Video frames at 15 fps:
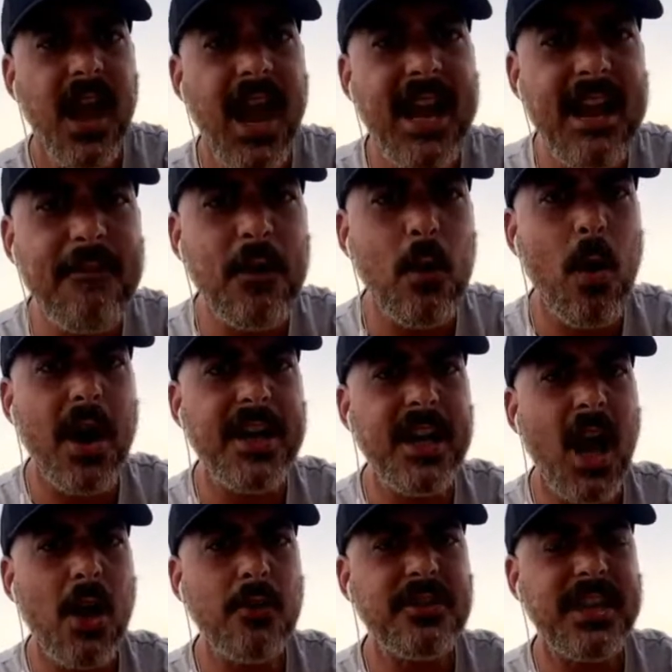And everyone
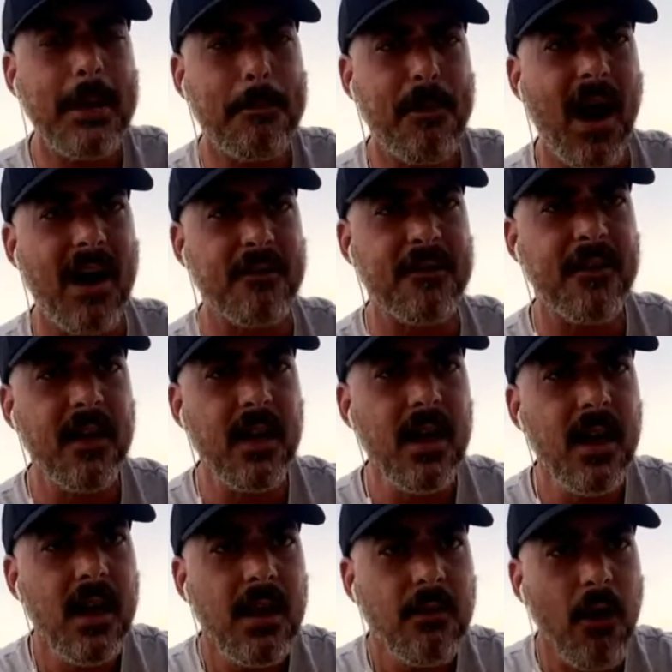knows it, bruv.
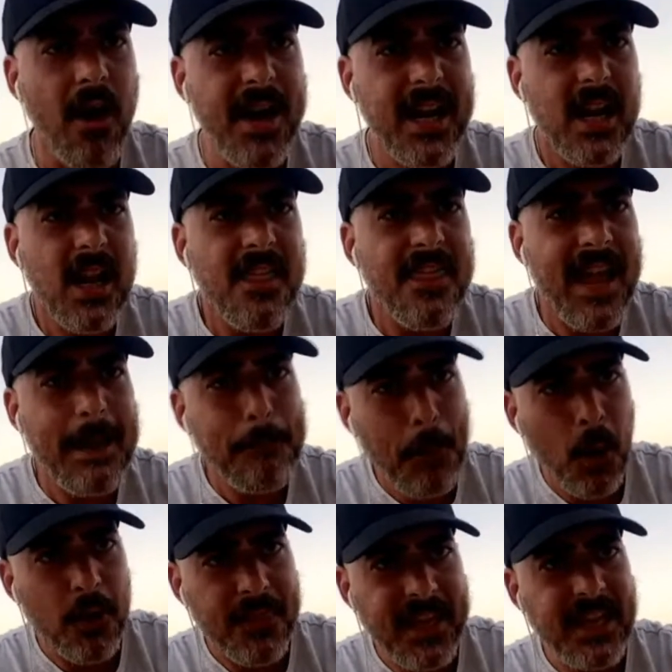Right? They
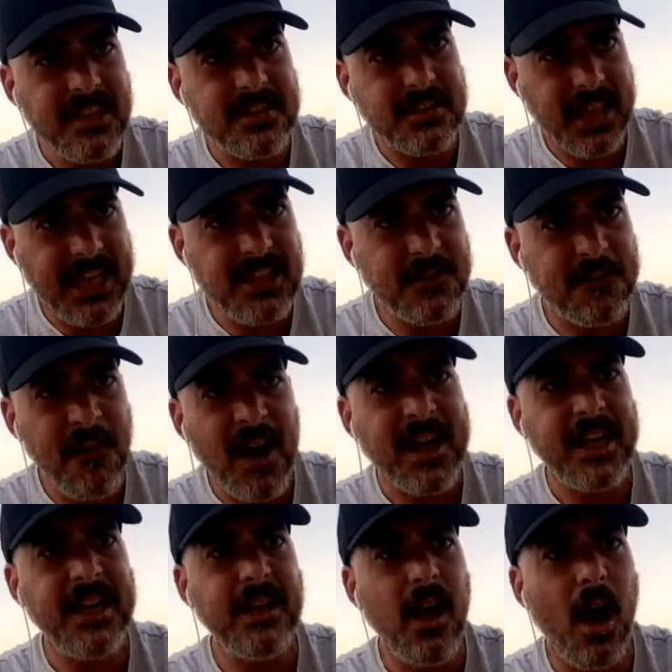put these
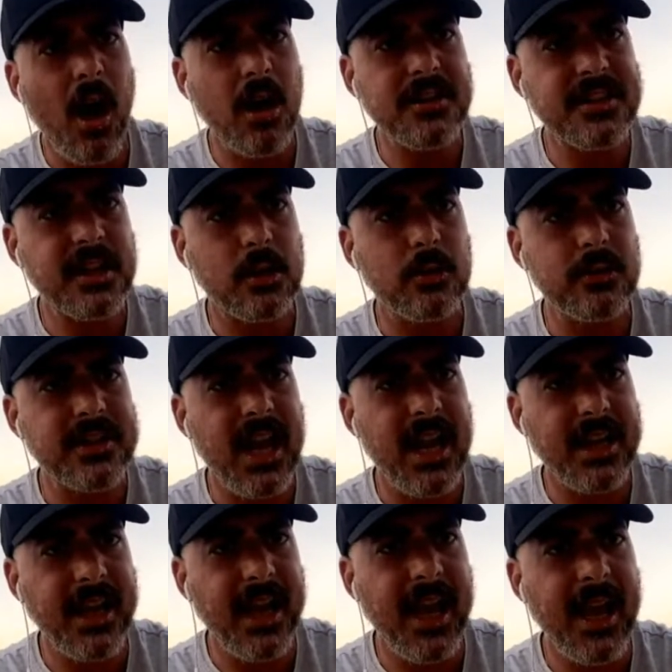fucking articles out,
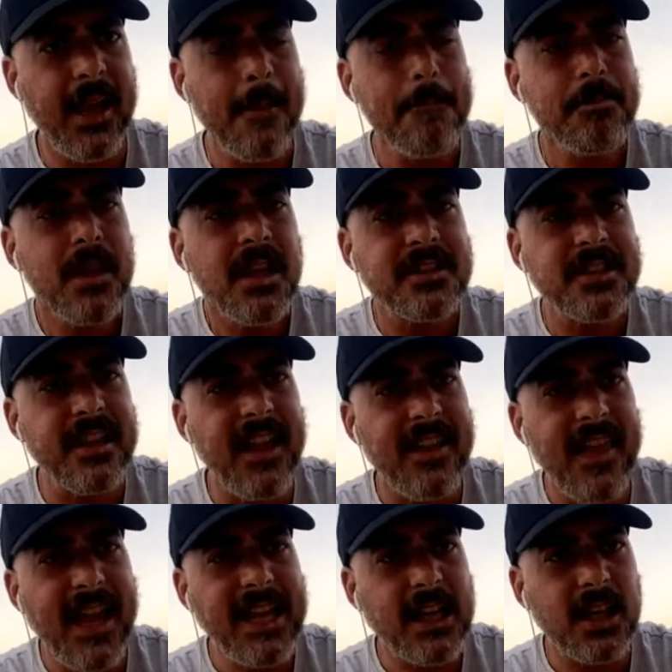yeah, so that
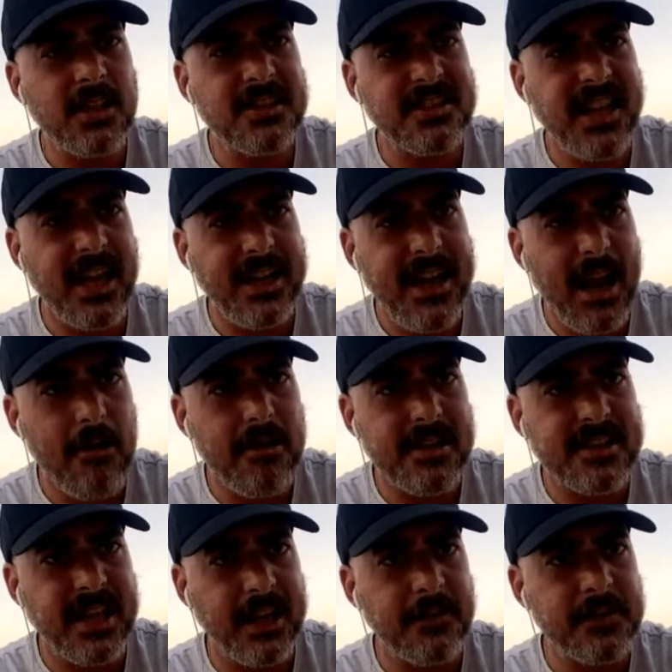they can set
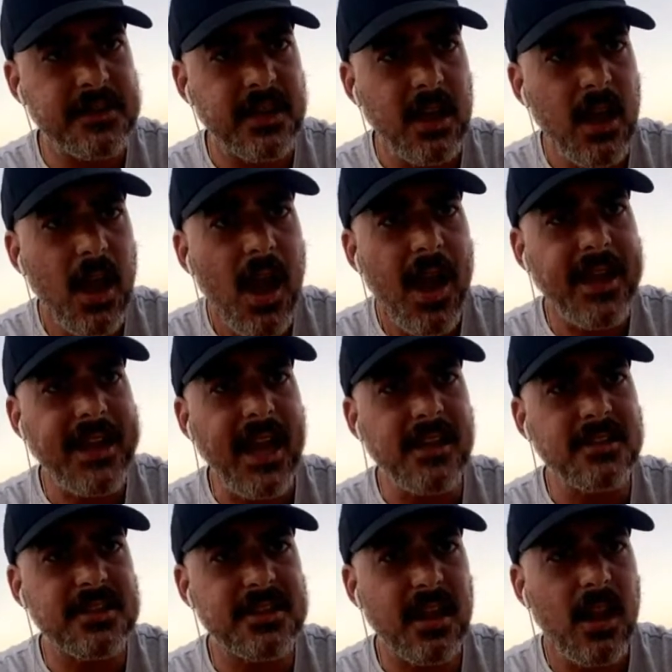narratives
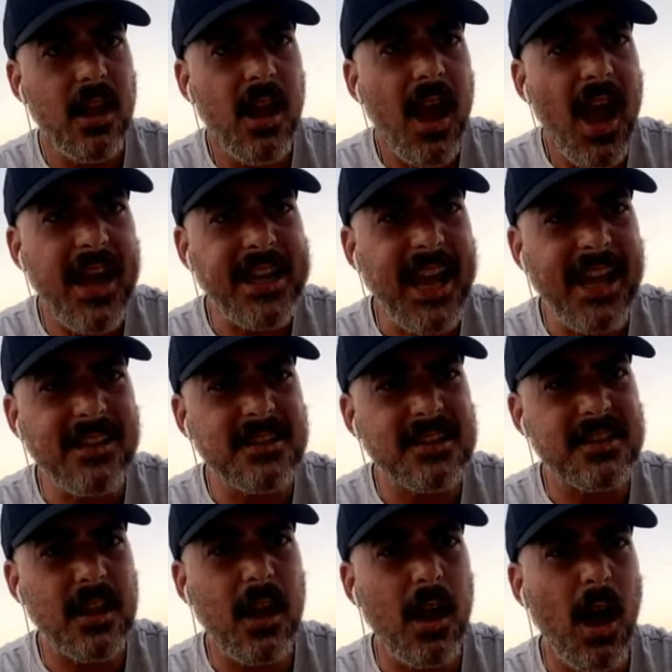against
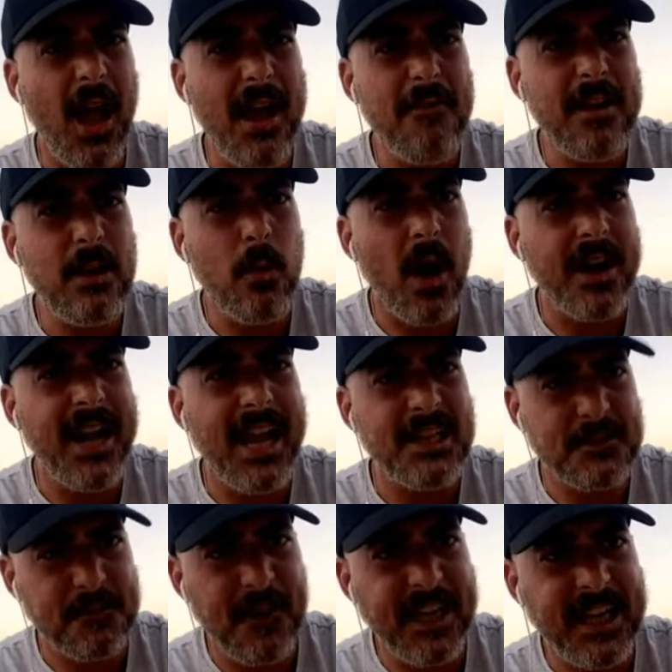everyone that
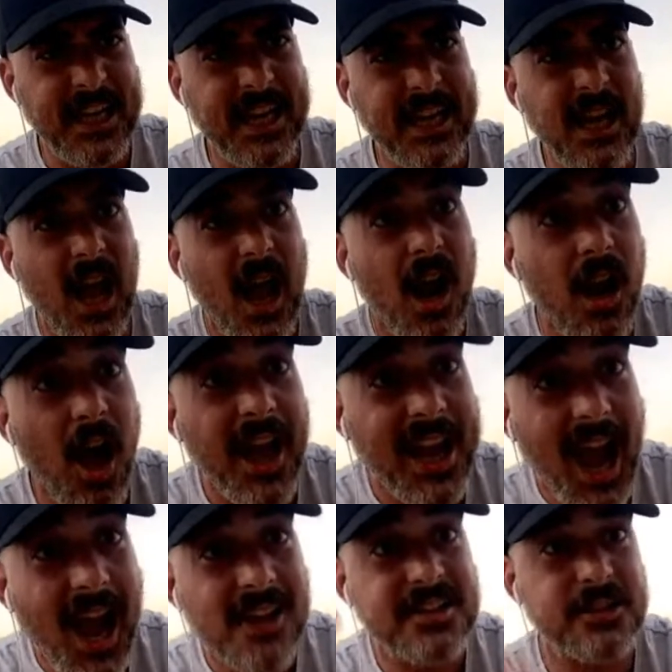is thinking like
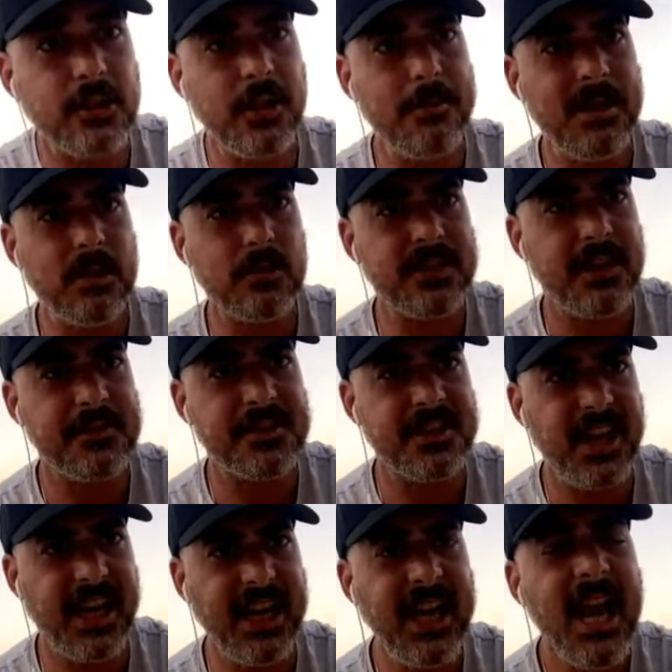us on the Minnows
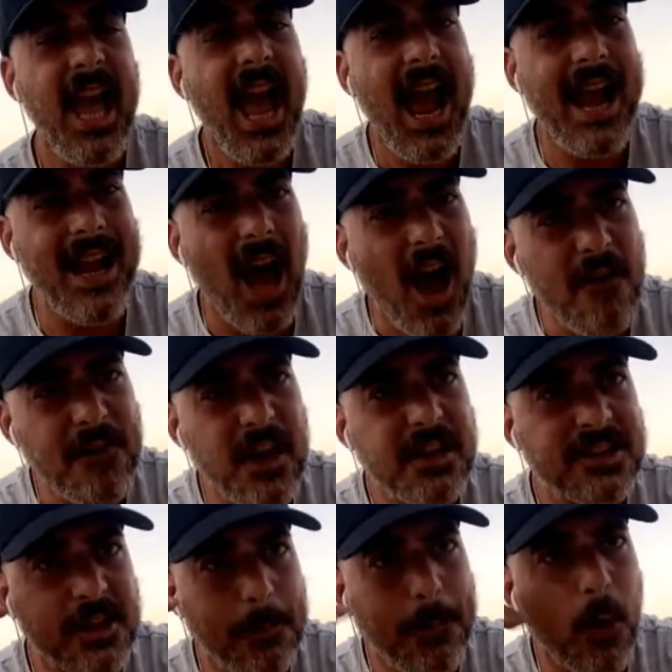FC and other
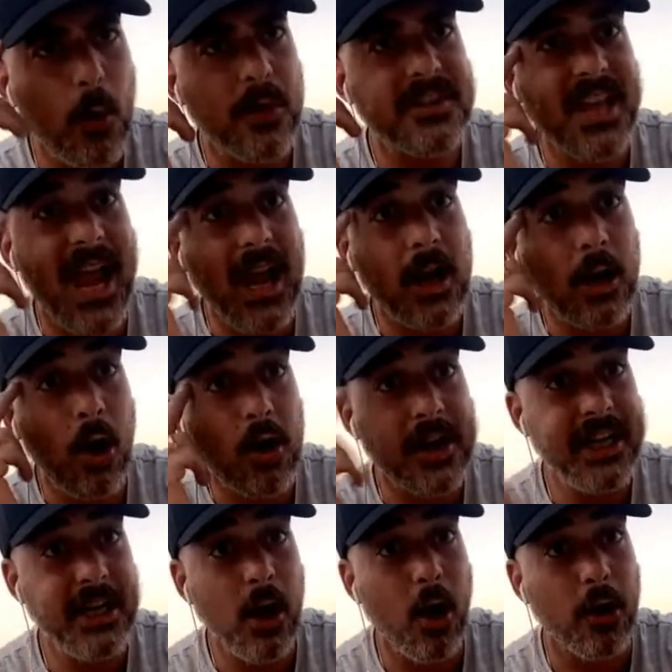supporters that are
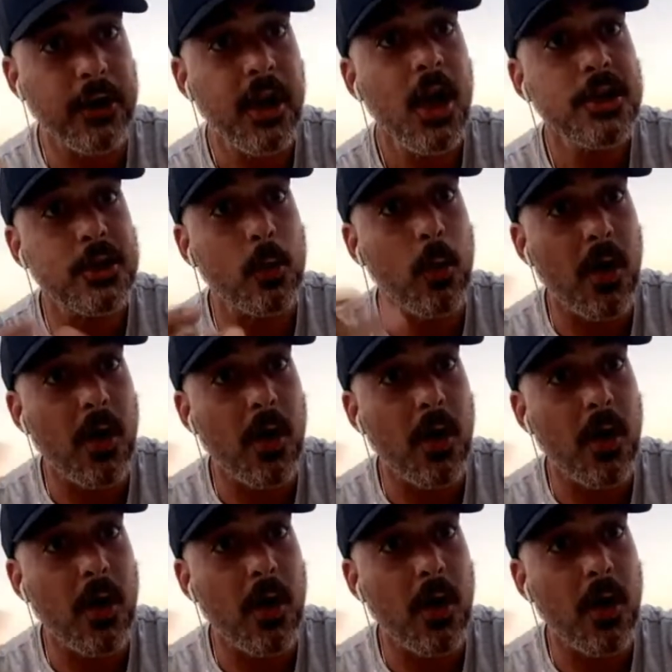clocking on to